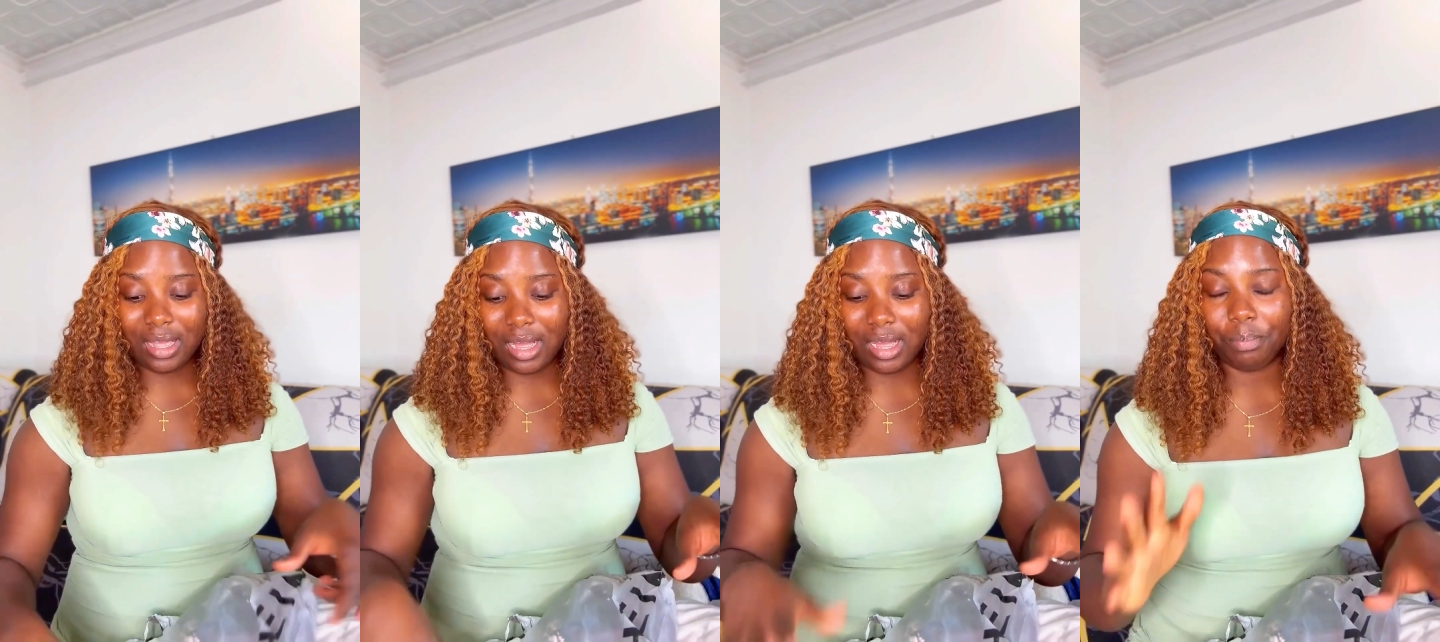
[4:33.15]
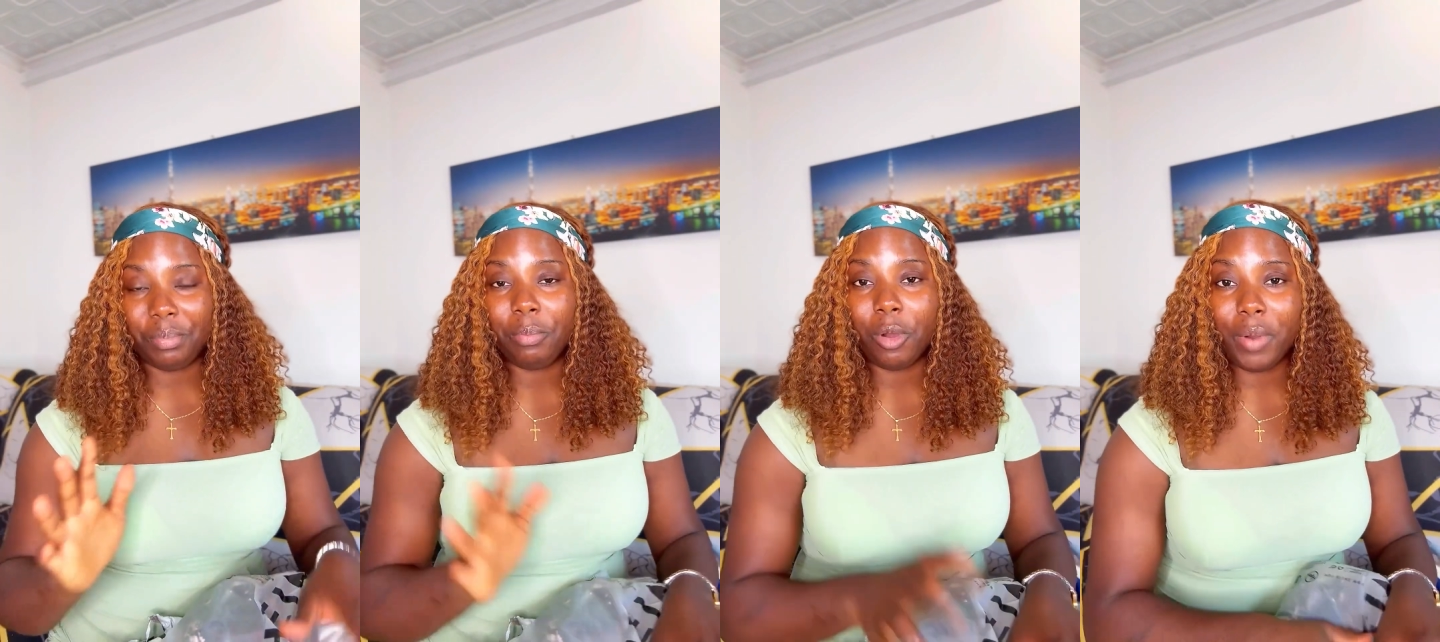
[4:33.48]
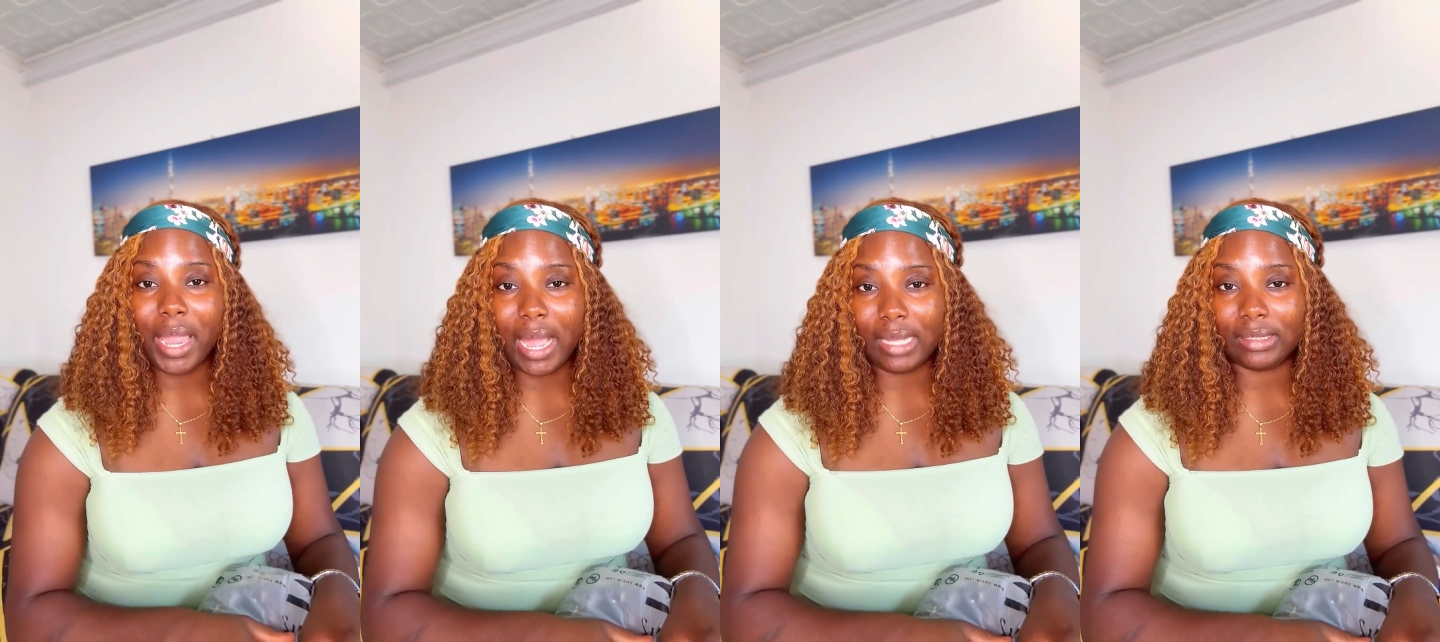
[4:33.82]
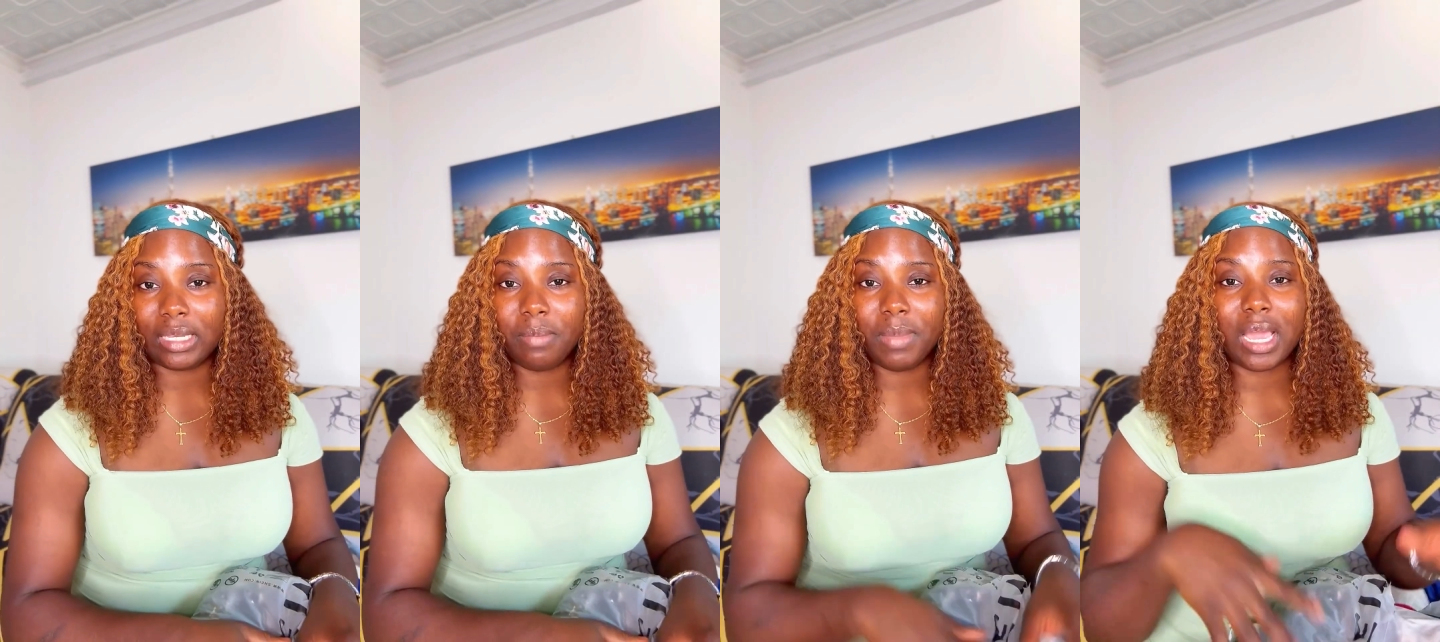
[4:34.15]
and people were
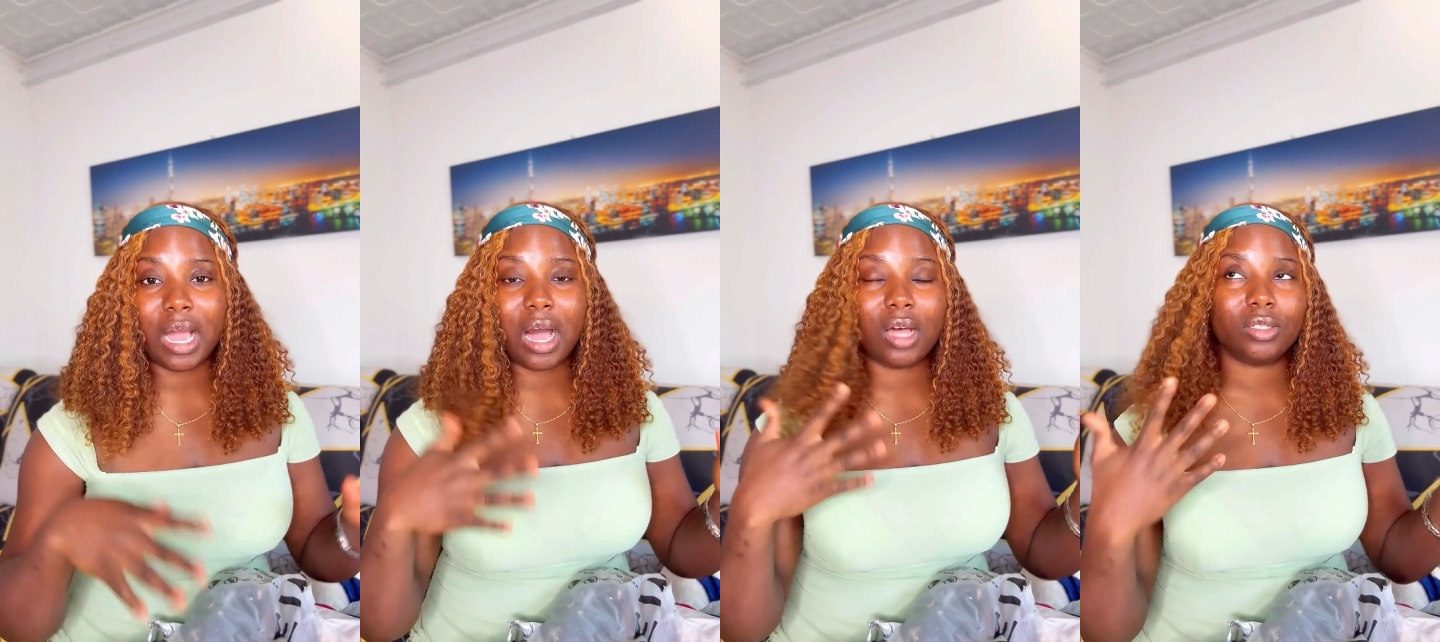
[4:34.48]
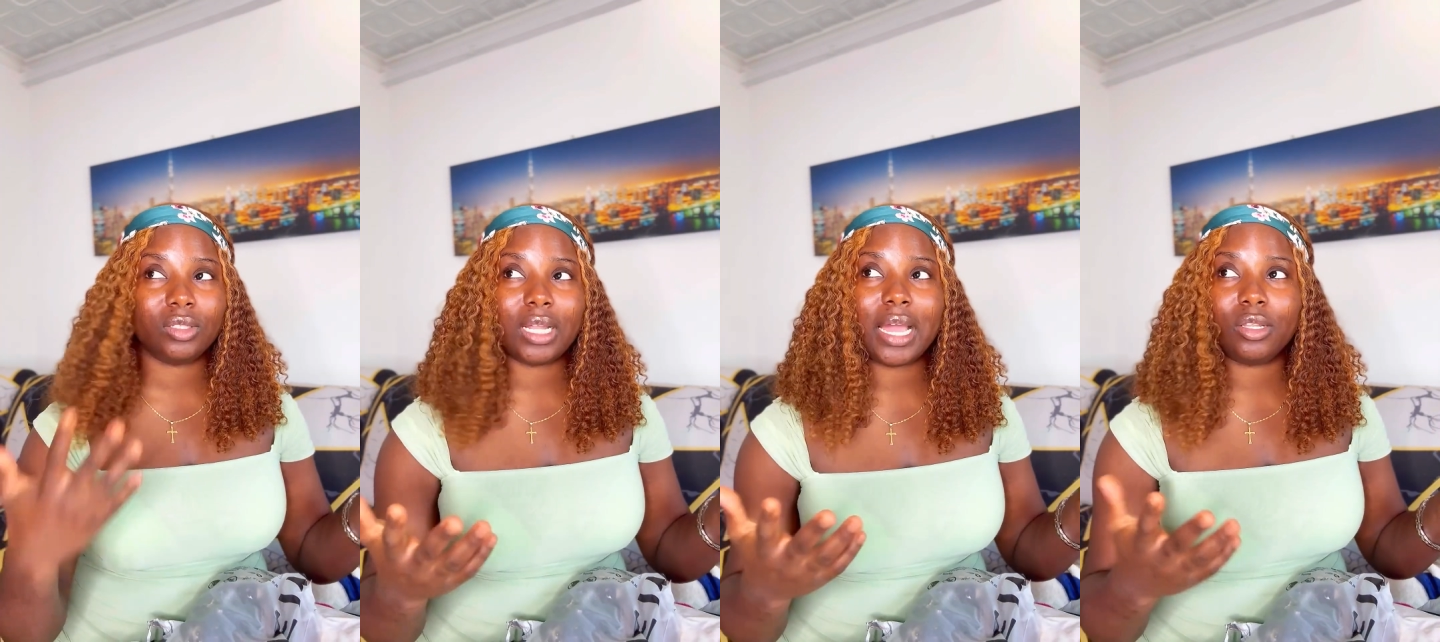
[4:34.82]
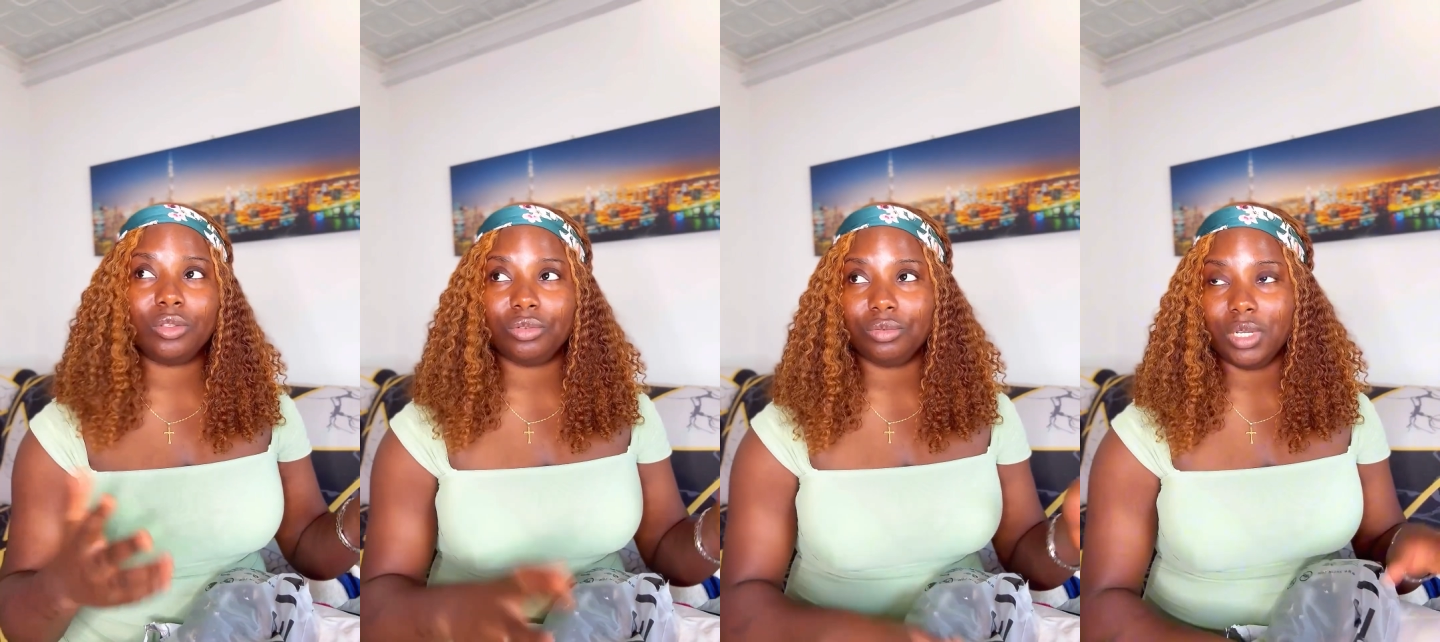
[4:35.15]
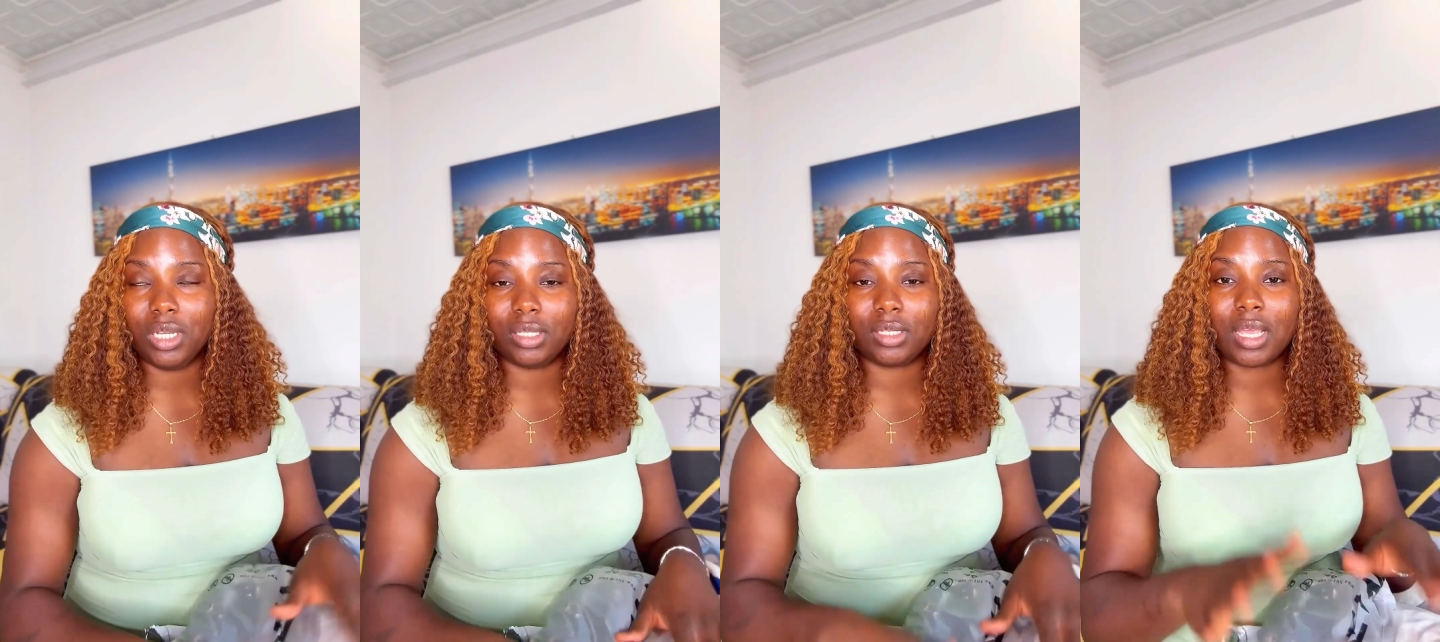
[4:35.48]
asking me how did I do it.